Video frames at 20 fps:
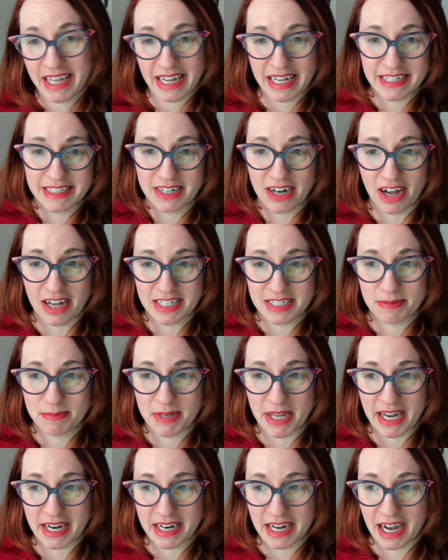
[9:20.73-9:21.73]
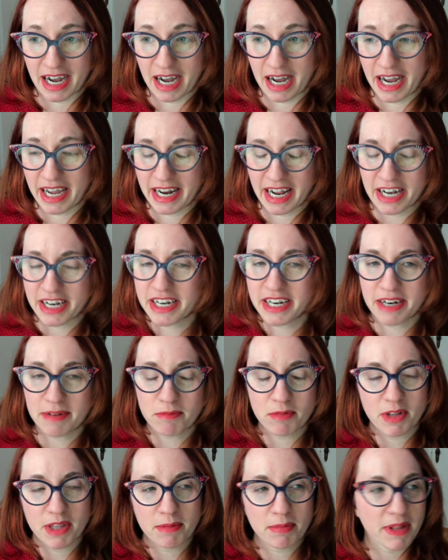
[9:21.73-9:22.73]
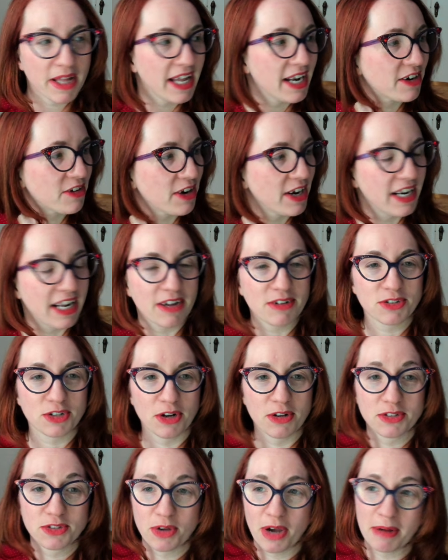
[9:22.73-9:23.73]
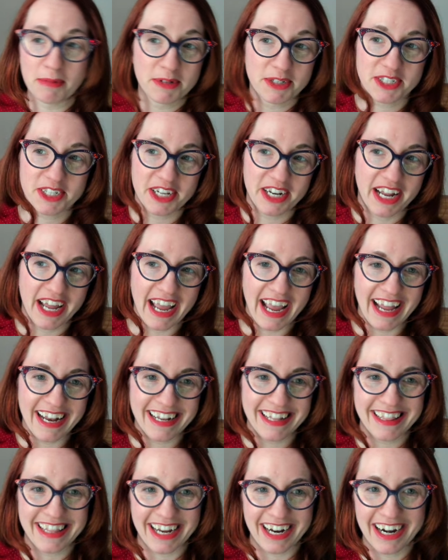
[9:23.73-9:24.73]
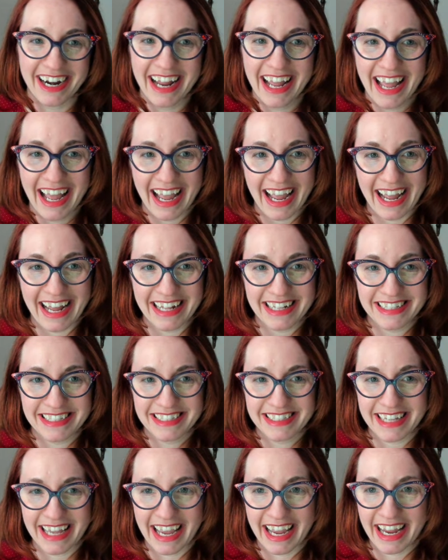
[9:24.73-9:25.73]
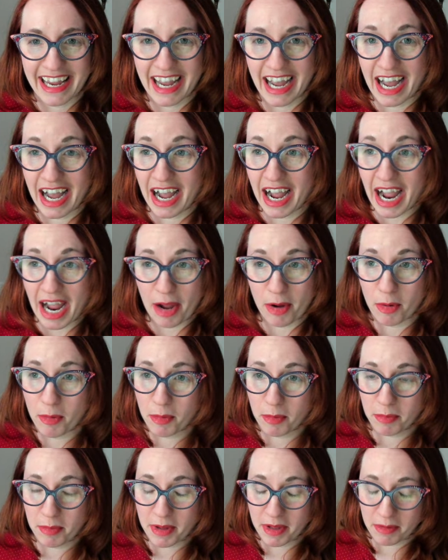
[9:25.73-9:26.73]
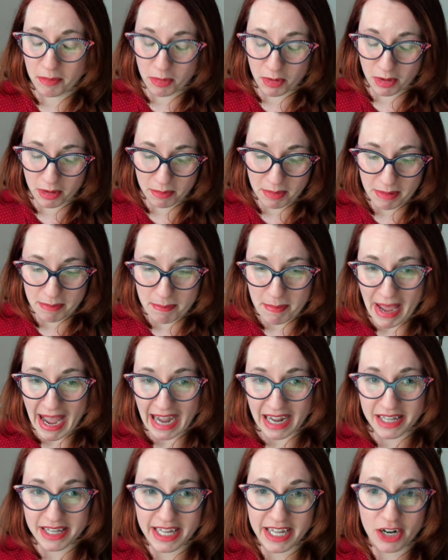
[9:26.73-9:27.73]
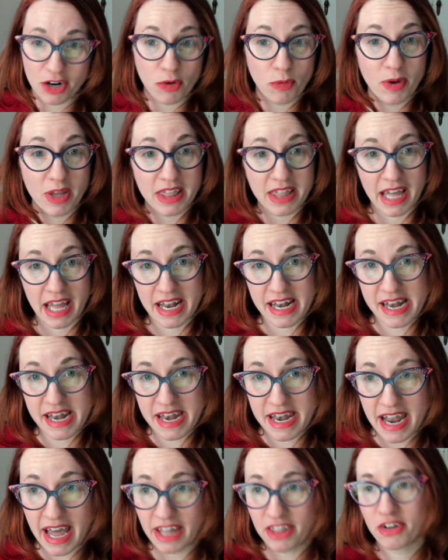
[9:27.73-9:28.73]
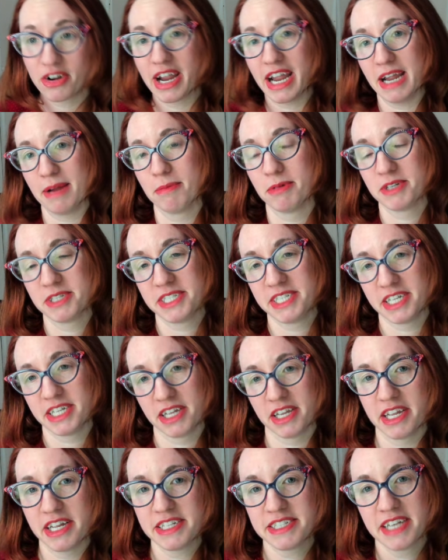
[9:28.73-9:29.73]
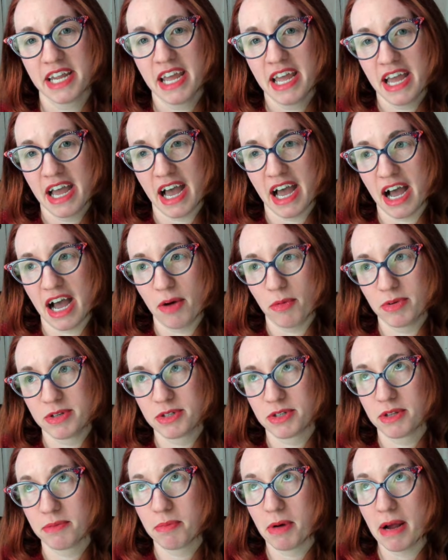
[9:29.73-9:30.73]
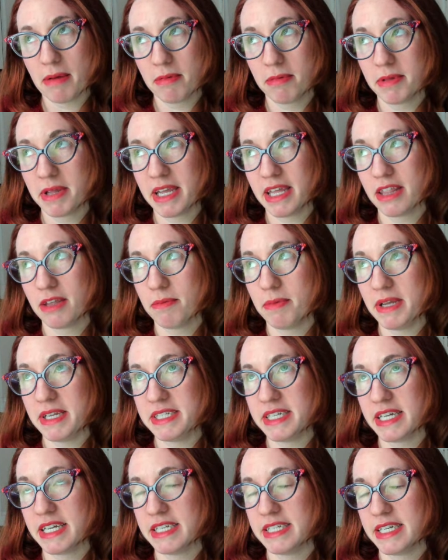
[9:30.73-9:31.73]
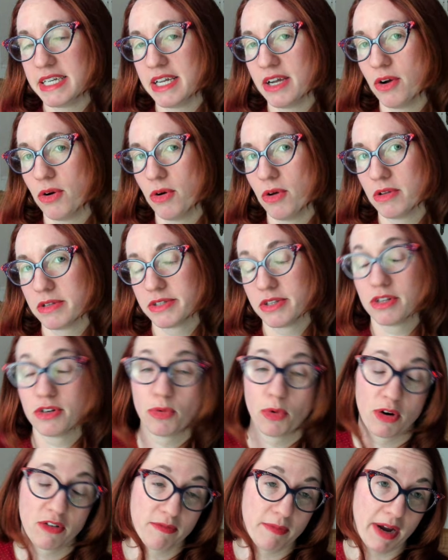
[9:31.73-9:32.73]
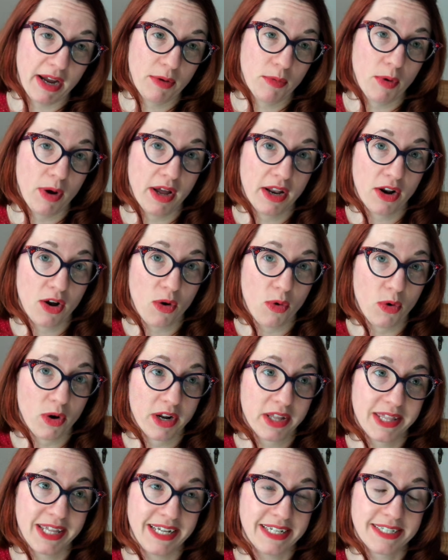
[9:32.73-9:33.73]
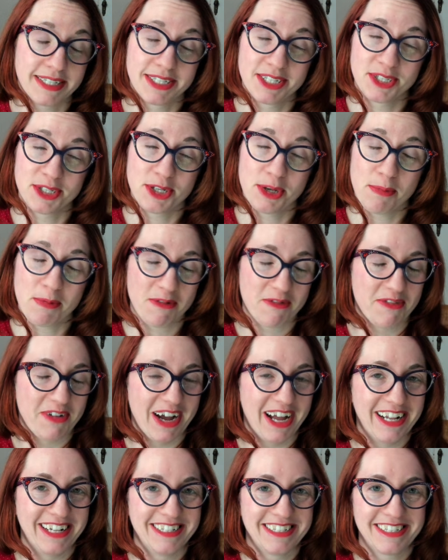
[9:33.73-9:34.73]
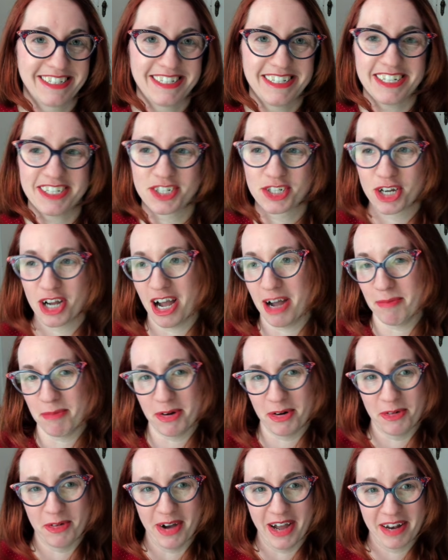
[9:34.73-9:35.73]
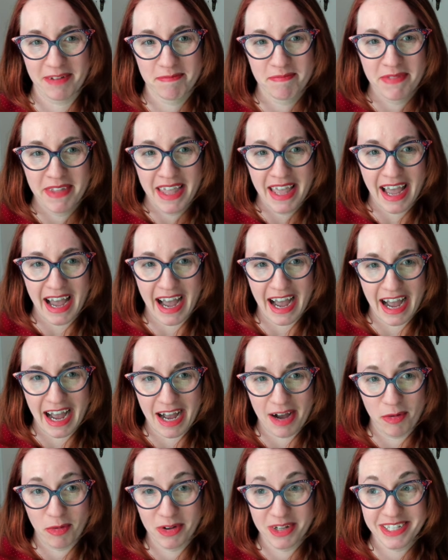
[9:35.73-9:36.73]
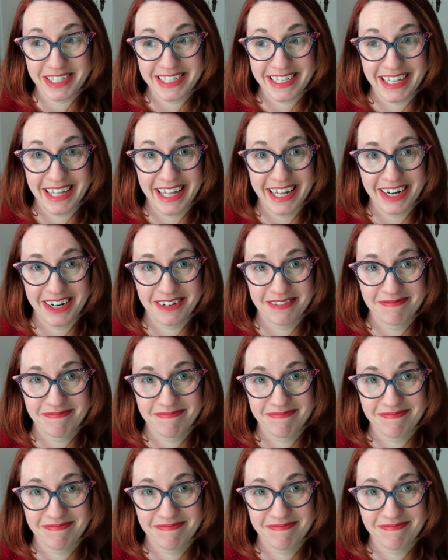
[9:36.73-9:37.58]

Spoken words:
It's an awesome deck, and I didn't really plan a great outro, so I'm just going to end it there and say will be back later with another Amber Steel list, which will probably either be Diggy Diggy Hole, so the Dwarf Mine one, or the super fun Stitch Combo one. We'll see you later.